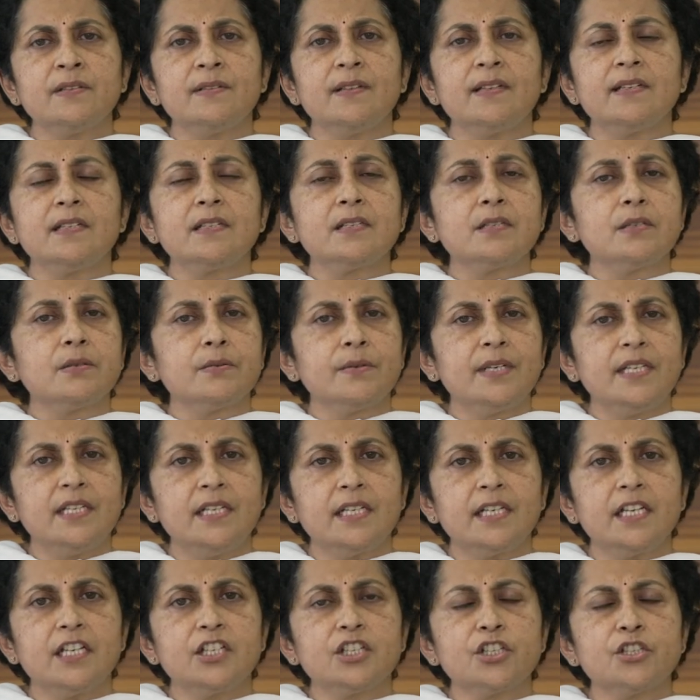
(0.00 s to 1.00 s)
There is no
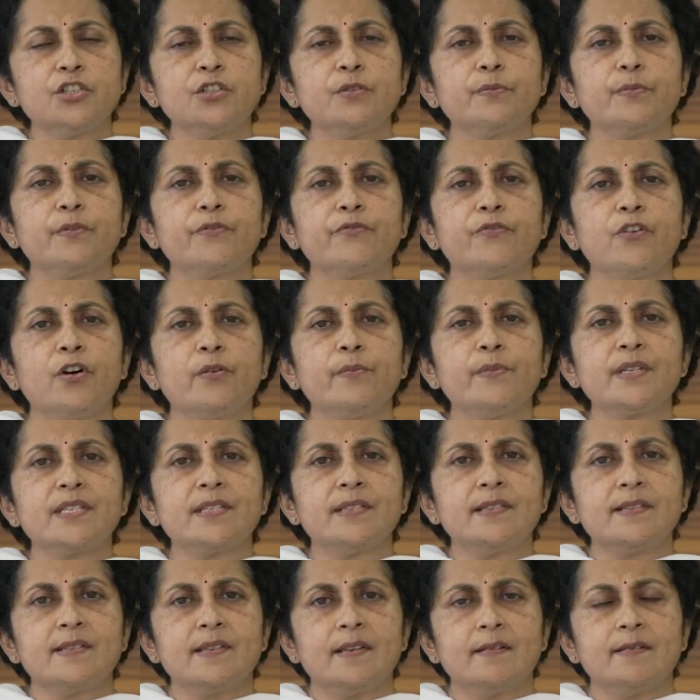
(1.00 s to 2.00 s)
indication to perform a
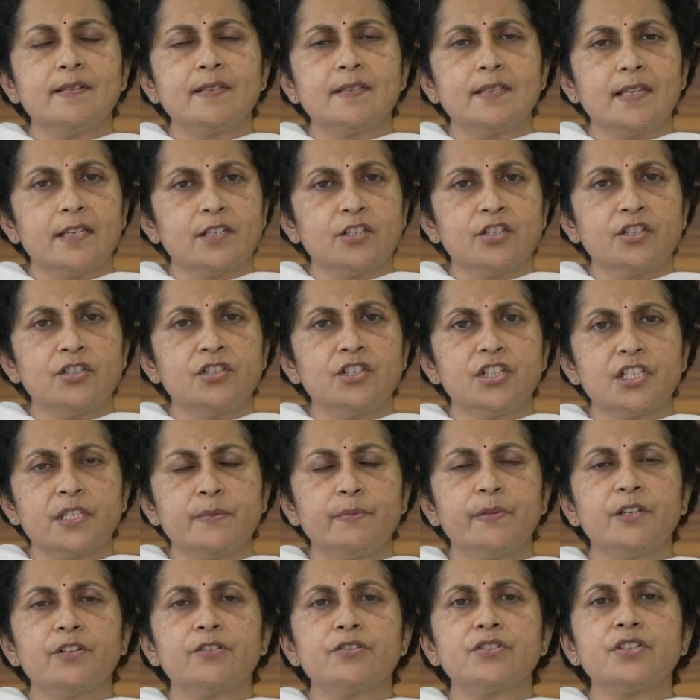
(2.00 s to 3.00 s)
cesarean section
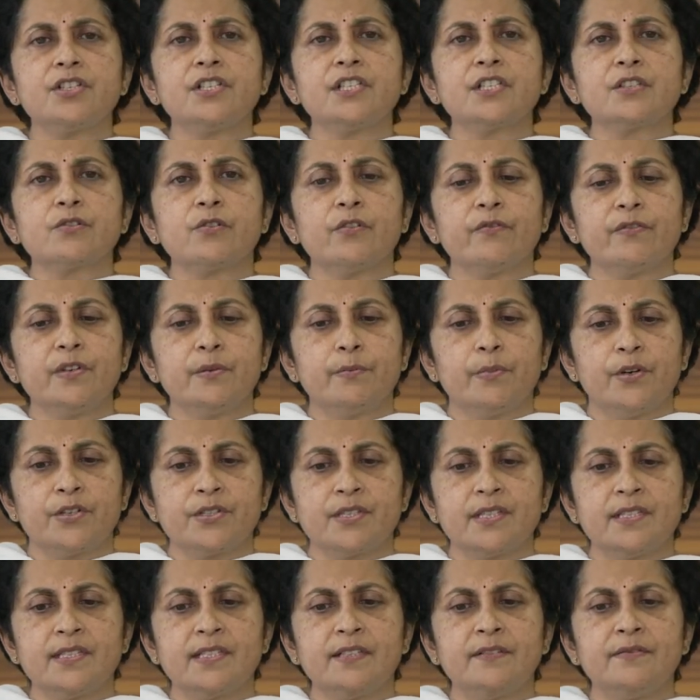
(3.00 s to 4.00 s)
just because she is COVID
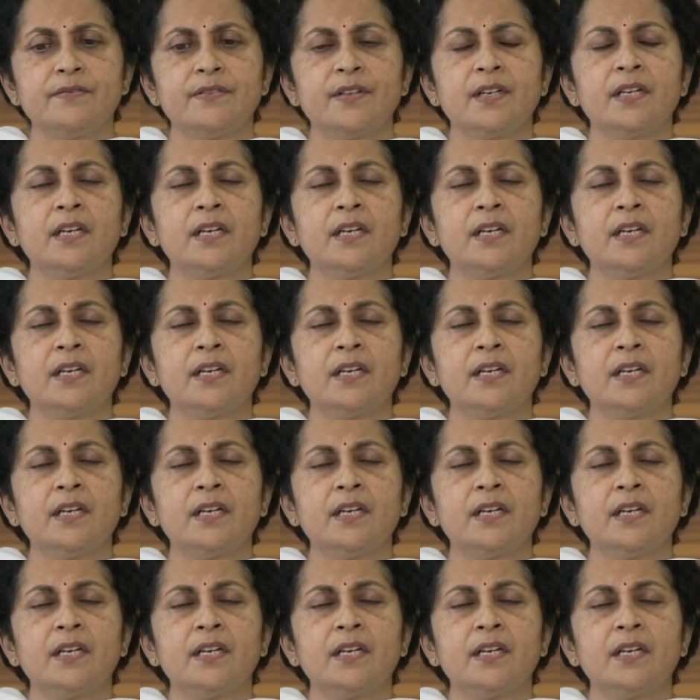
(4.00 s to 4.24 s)
positive.